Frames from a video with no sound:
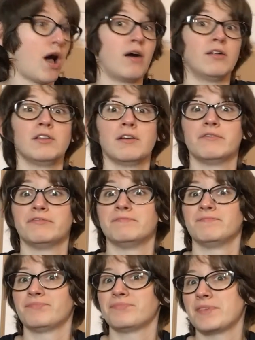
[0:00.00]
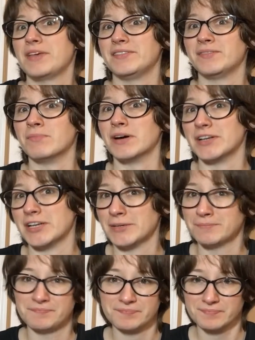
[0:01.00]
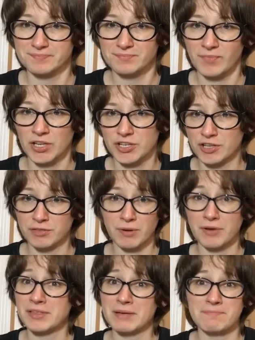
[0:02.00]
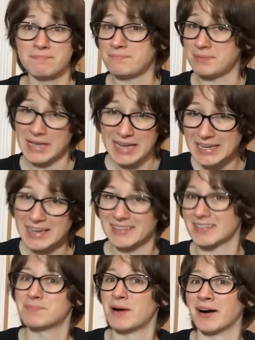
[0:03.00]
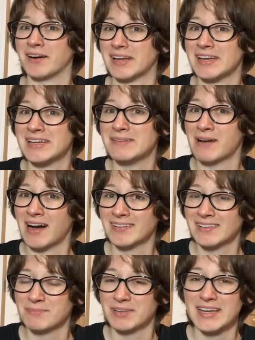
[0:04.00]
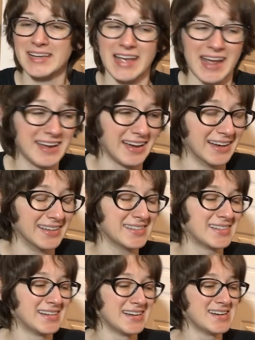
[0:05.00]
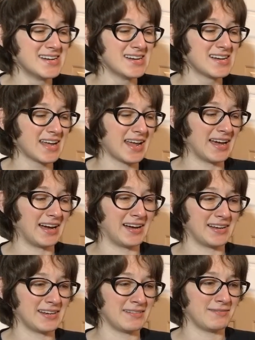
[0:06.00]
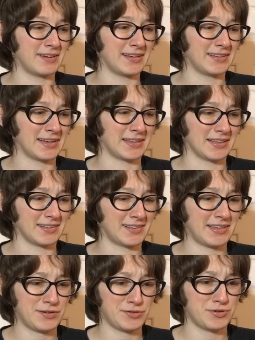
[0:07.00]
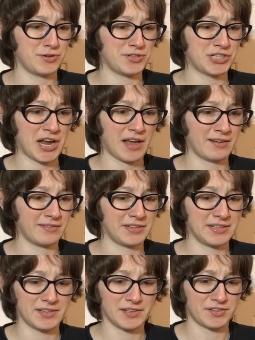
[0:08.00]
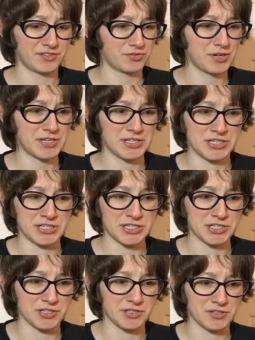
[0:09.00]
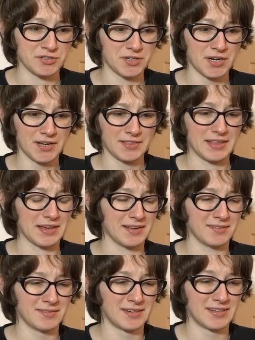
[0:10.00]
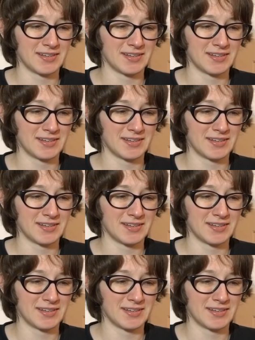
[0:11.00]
all of his money to throw the biggest party he possibly can and invite like this huge head of industry dude that